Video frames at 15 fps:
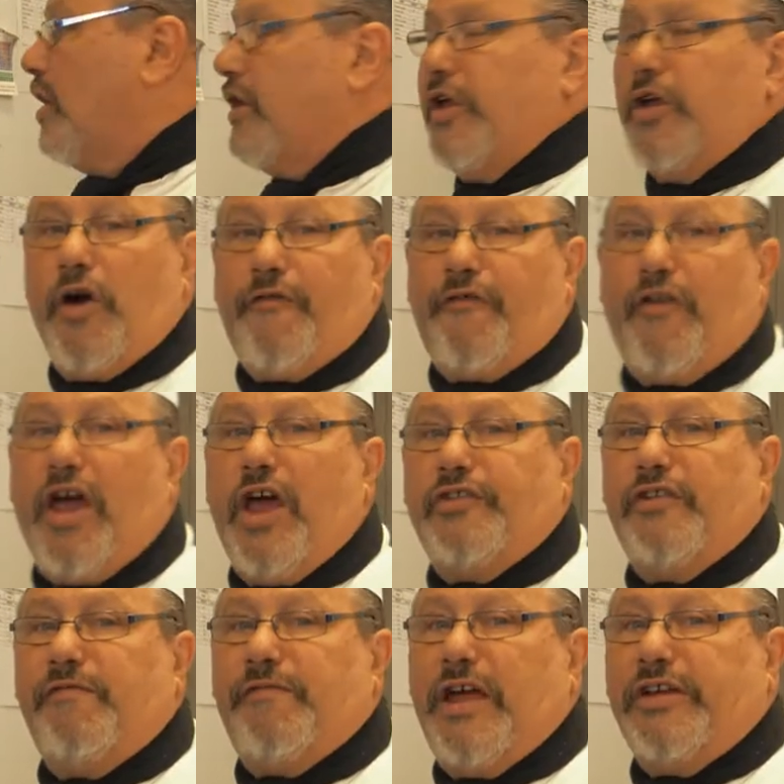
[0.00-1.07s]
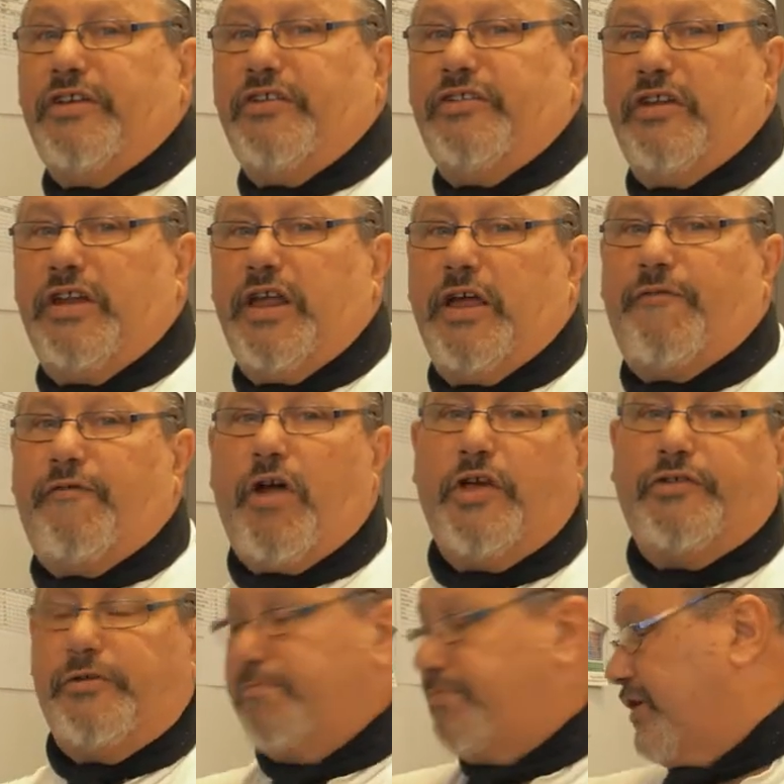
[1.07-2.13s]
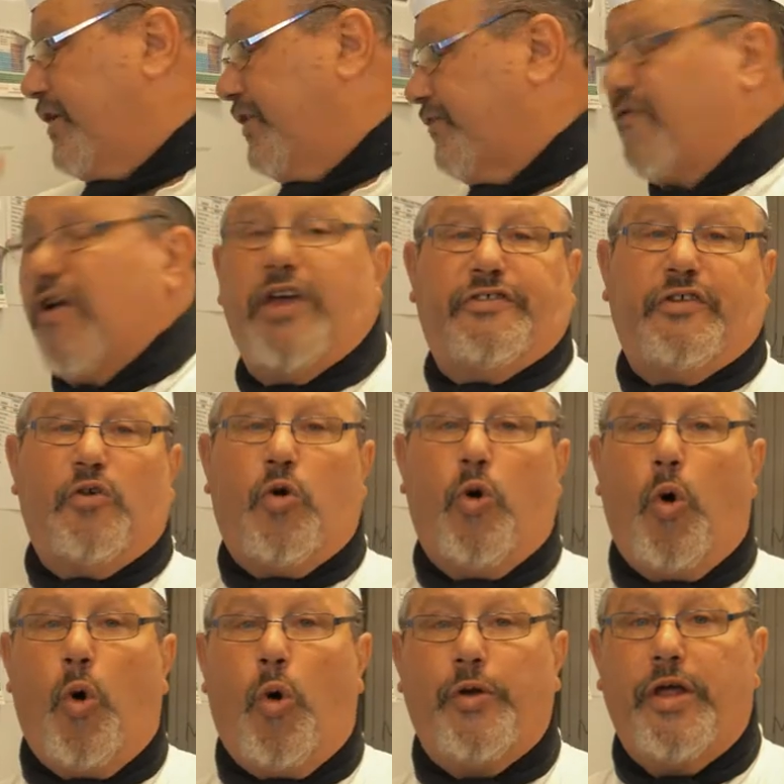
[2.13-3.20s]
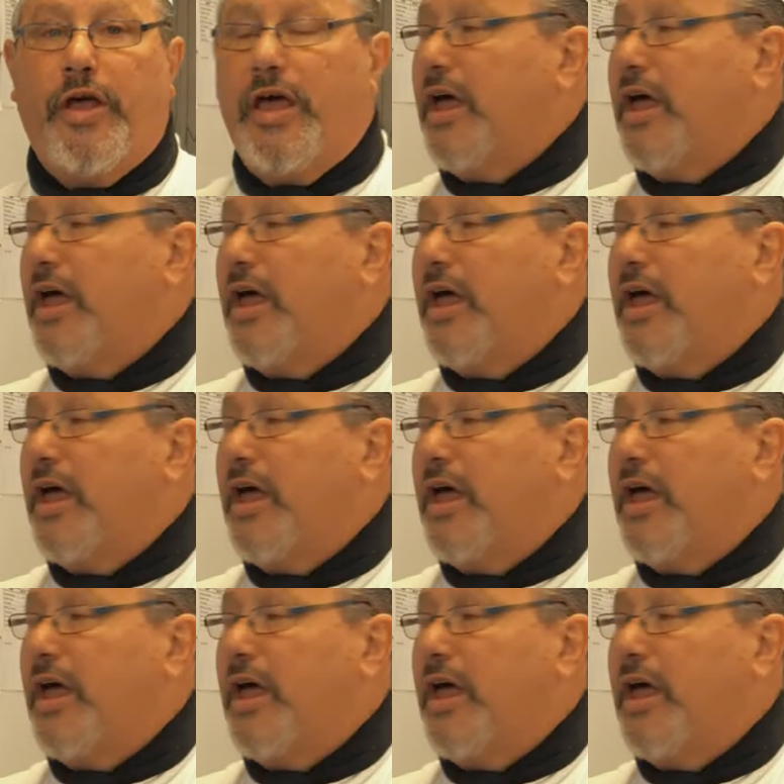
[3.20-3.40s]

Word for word: You've got frozen veggies in there, frozen peas, frozen corn.